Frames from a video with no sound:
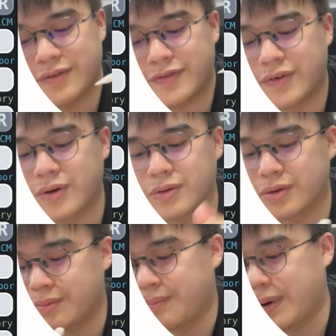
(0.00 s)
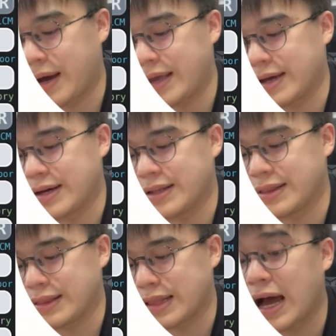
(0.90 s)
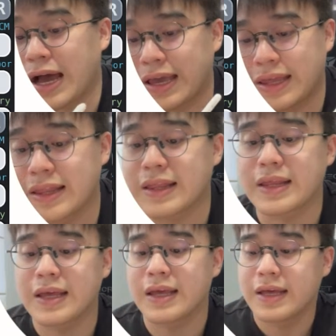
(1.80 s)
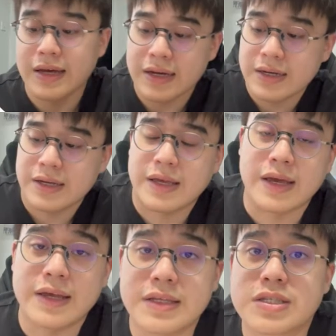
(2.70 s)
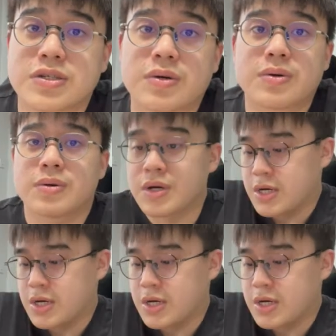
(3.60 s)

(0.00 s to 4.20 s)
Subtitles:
followed by a 9. Okay, so